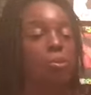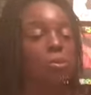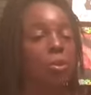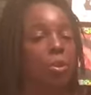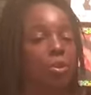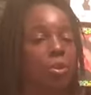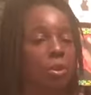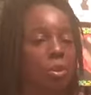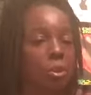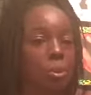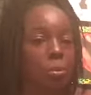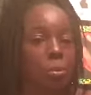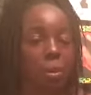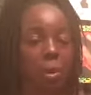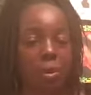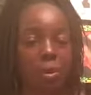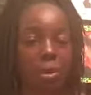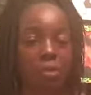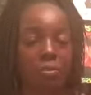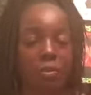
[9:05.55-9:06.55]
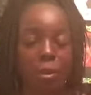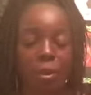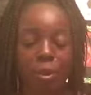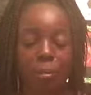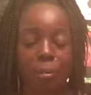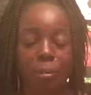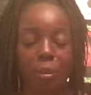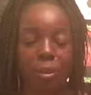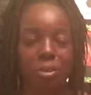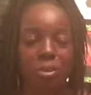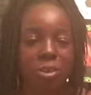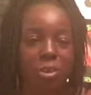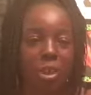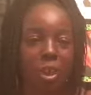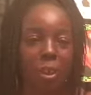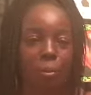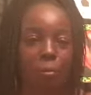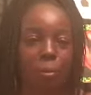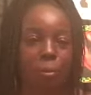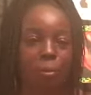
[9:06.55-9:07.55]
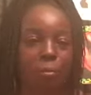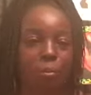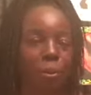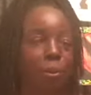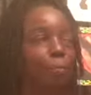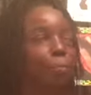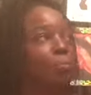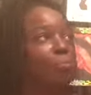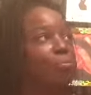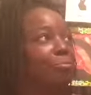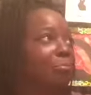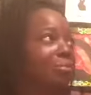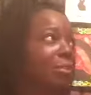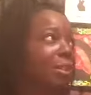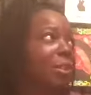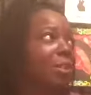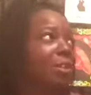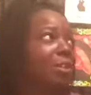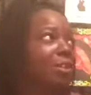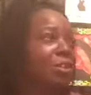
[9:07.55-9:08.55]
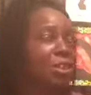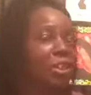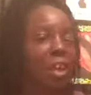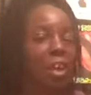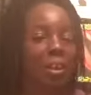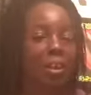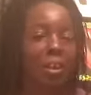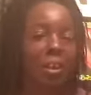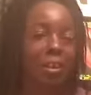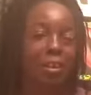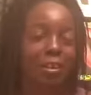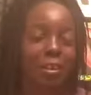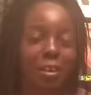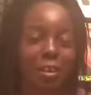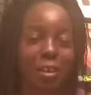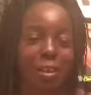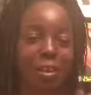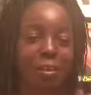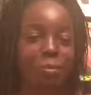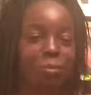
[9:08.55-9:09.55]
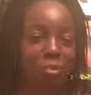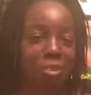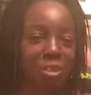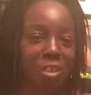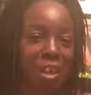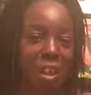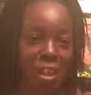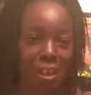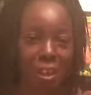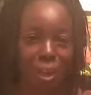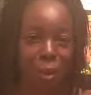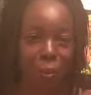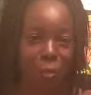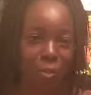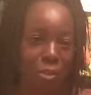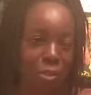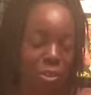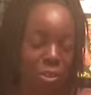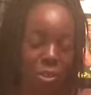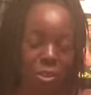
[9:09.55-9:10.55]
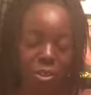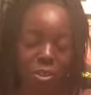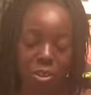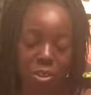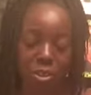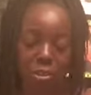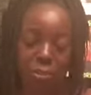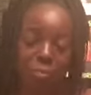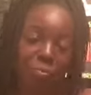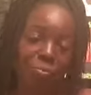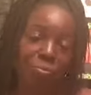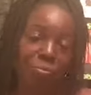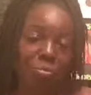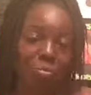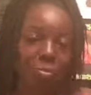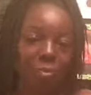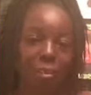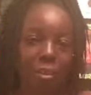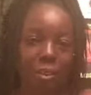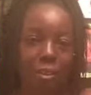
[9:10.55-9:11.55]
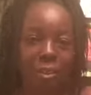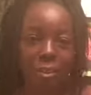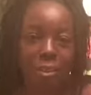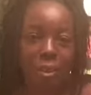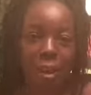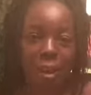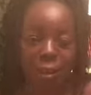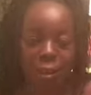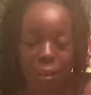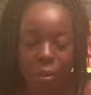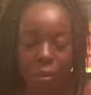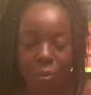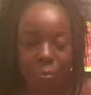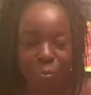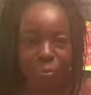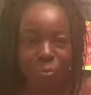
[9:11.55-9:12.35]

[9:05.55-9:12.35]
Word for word: So this is what I did for her because she came over. She got her hair did. She's hanging out with her Gigi. That's how I do.